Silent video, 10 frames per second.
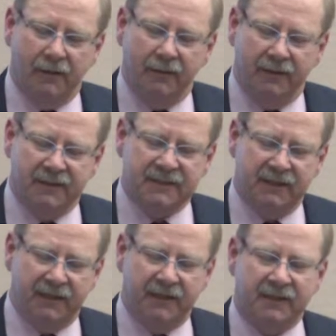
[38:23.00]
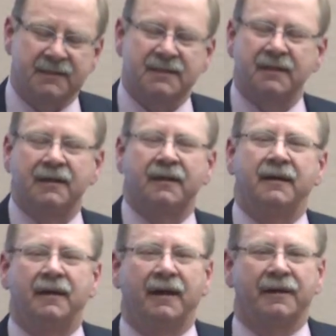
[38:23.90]
this is
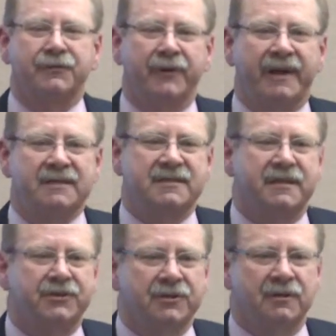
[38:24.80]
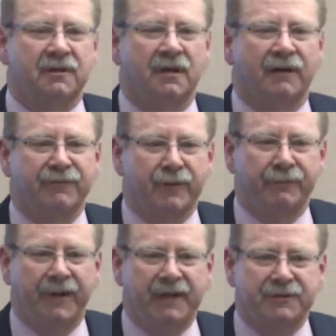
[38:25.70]
a transition of the
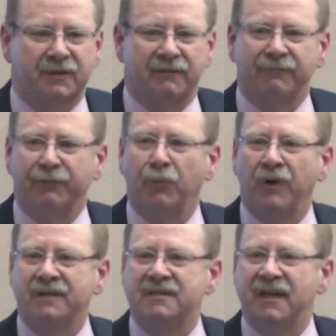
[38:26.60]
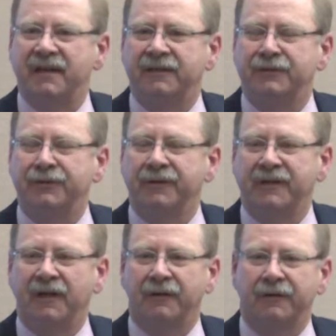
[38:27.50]
patient from one setting to
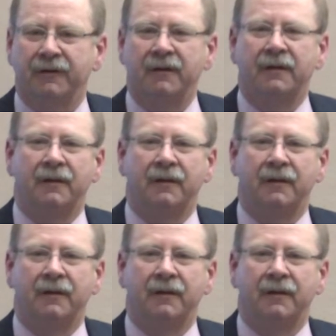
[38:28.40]
the other.